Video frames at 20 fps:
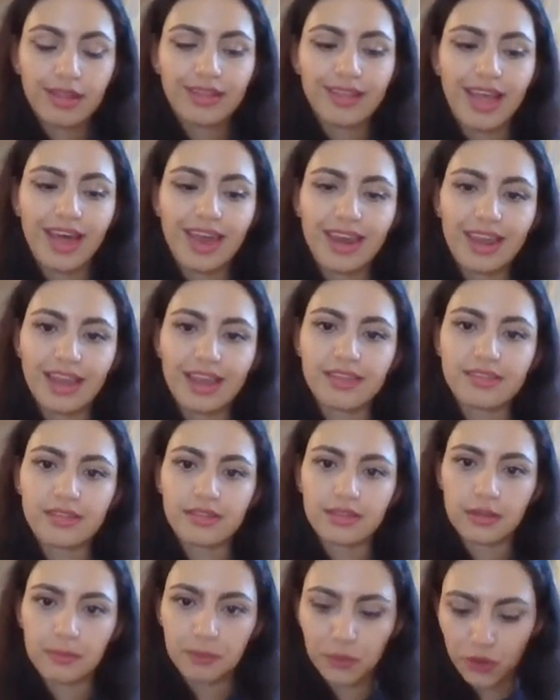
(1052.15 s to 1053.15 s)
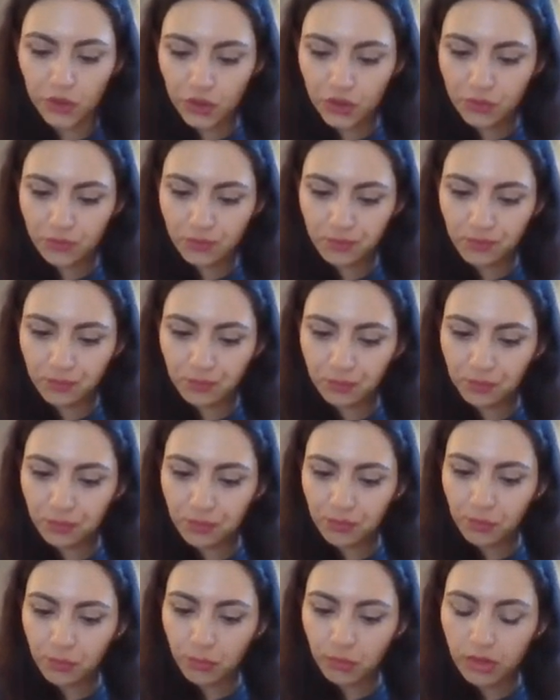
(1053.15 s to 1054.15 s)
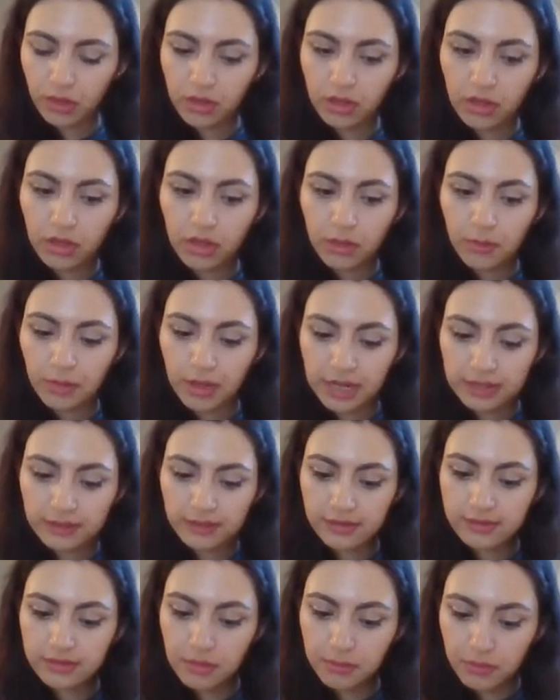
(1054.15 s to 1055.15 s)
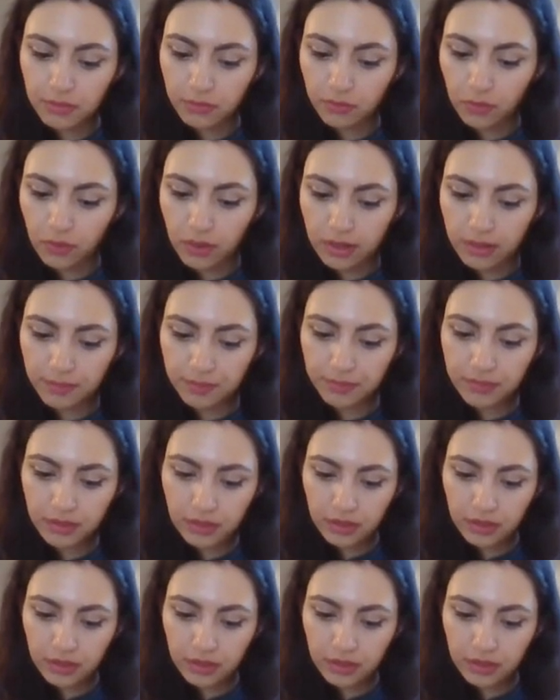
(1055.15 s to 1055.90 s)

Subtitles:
that is in the book. Practice number 1.